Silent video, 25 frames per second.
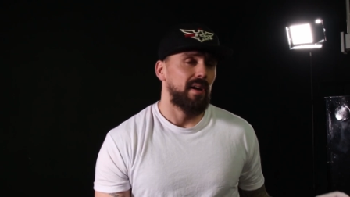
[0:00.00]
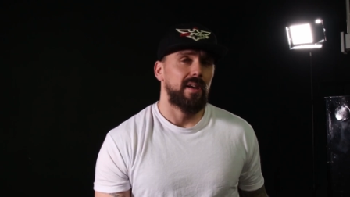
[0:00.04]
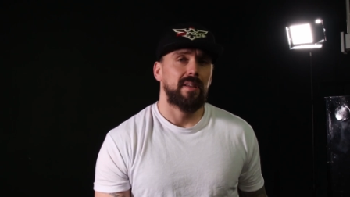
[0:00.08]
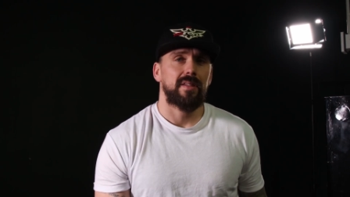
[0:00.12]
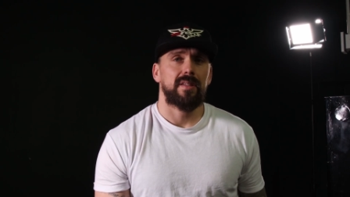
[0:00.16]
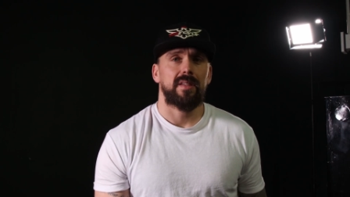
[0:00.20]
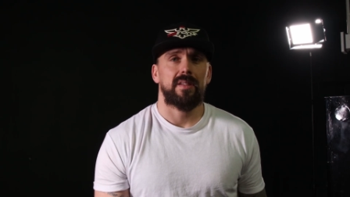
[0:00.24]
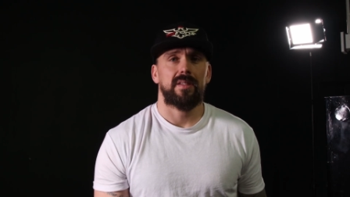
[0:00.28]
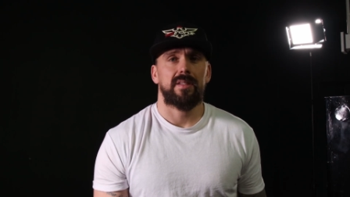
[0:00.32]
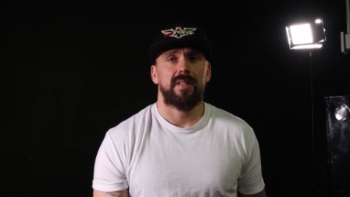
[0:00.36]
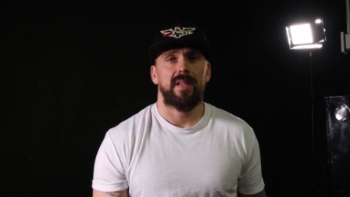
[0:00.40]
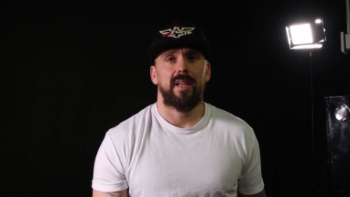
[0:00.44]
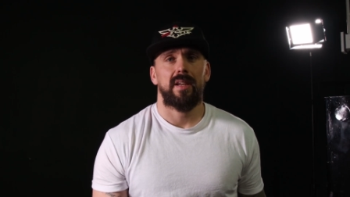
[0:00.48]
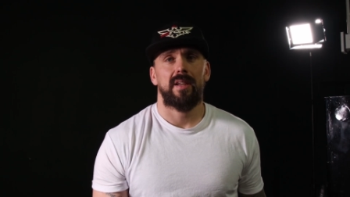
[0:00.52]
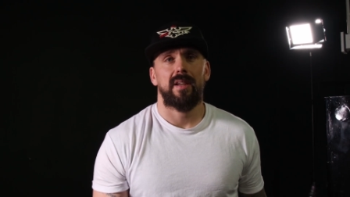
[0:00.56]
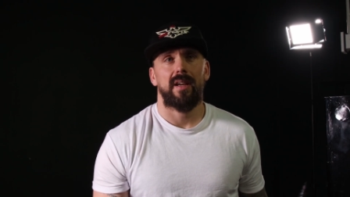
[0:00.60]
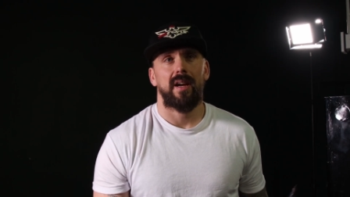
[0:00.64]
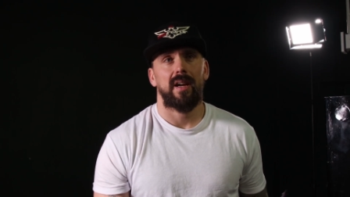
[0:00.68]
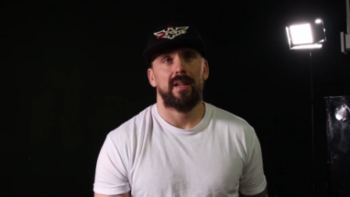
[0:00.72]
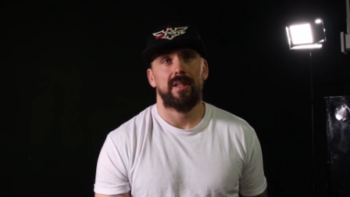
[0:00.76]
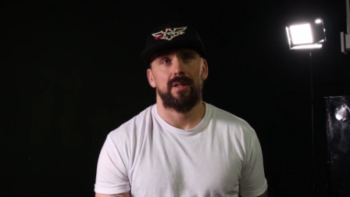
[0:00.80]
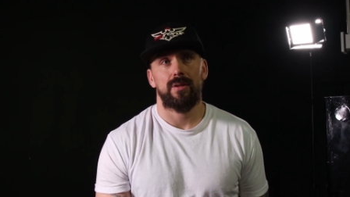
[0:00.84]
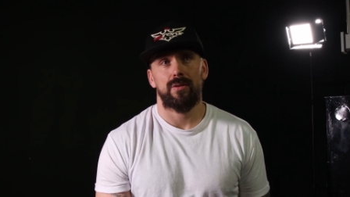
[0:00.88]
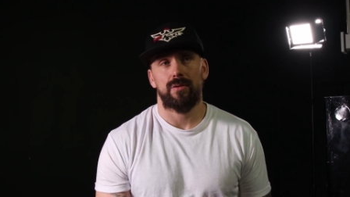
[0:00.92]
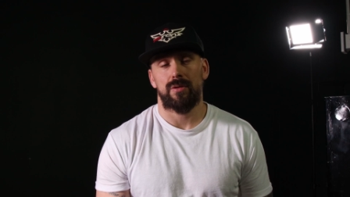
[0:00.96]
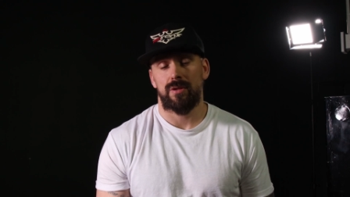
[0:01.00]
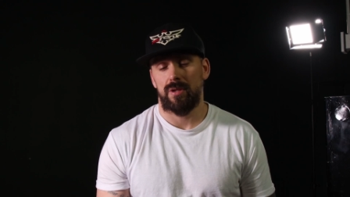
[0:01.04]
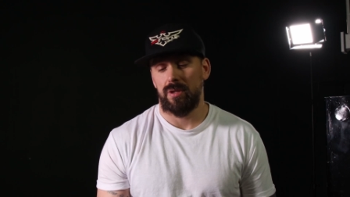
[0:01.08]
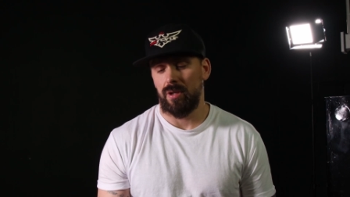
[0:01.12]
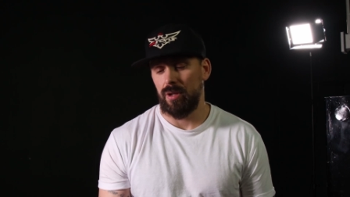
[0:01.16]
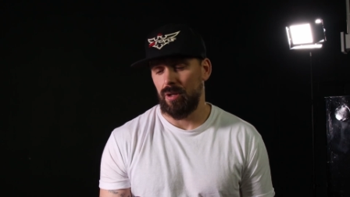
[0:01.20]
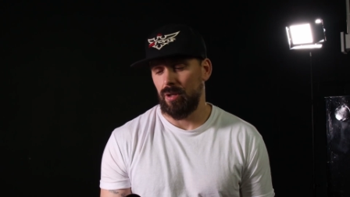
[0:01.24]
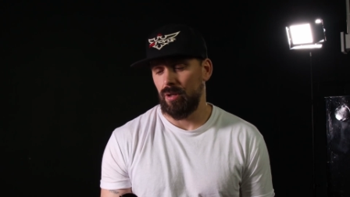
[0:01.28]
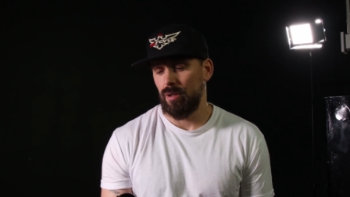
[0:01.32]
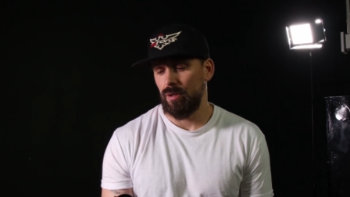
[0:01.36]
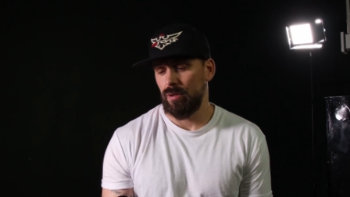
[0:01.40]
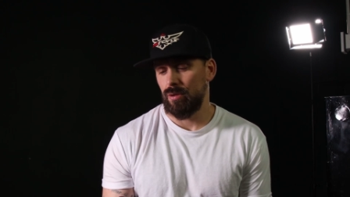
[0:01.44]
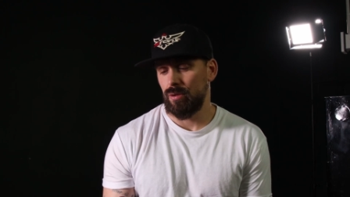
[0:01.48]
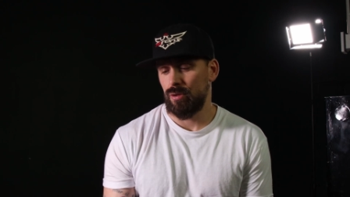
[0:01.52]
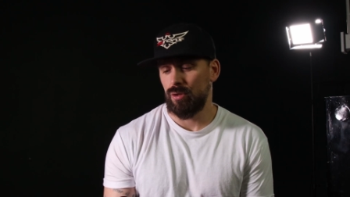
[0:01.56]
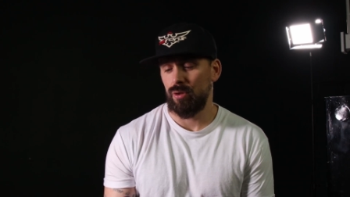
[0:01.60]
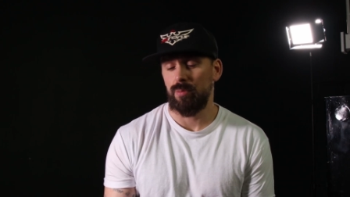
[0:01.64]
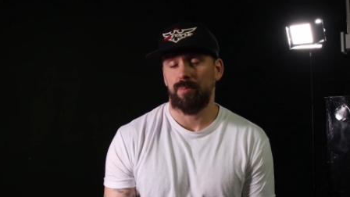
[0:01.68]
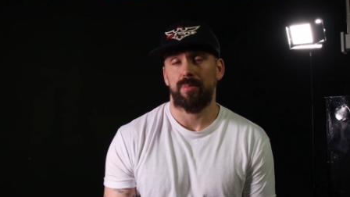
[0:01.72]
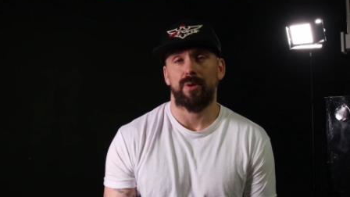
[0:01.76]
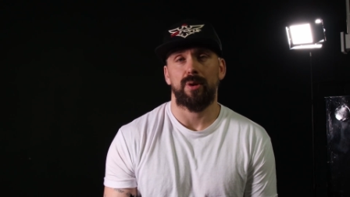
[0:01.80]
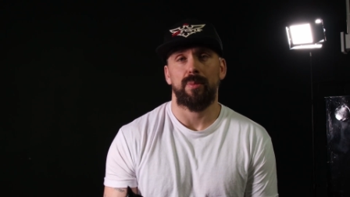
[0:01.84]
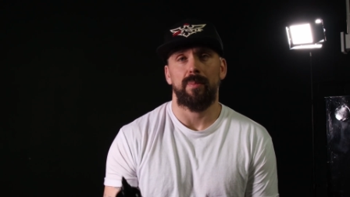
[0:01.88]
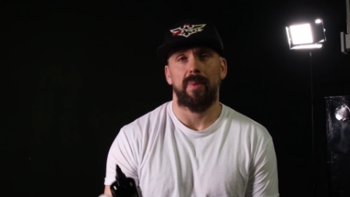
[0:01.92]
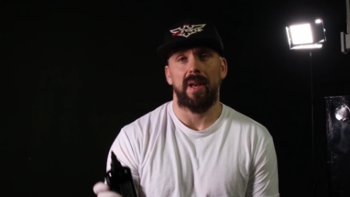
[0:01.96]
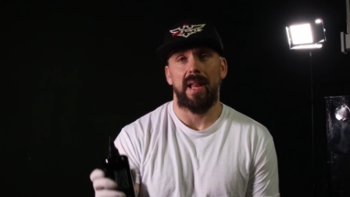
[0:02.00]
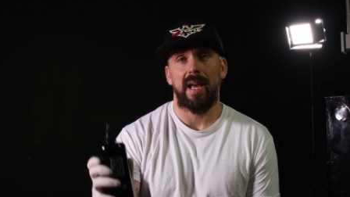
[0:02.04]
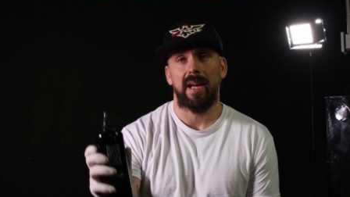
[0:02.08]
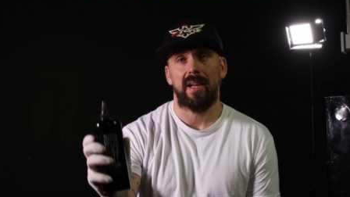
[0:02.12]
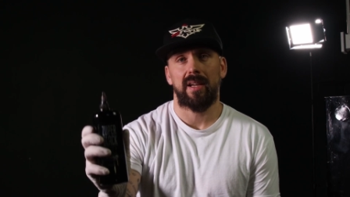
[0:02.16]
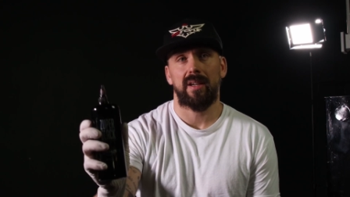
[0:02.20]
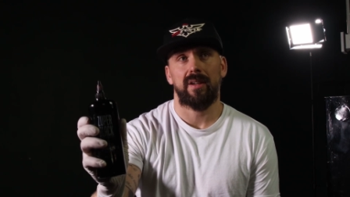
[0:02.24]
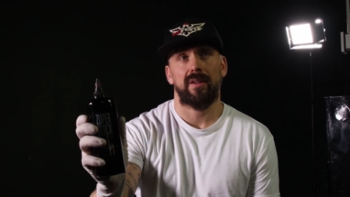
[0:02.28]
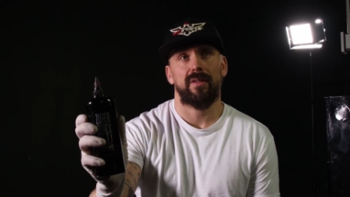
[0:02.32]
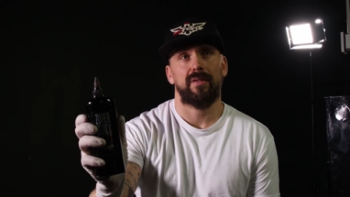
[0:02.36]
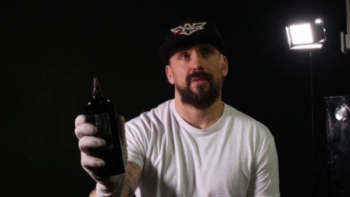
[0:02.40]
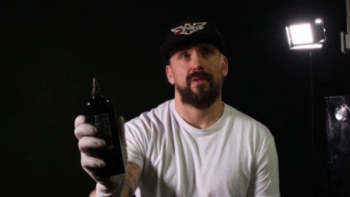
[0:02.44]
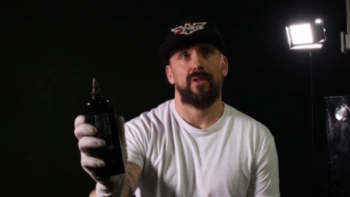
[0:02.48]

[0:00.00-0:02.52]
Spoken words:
As I said, I use the Super Black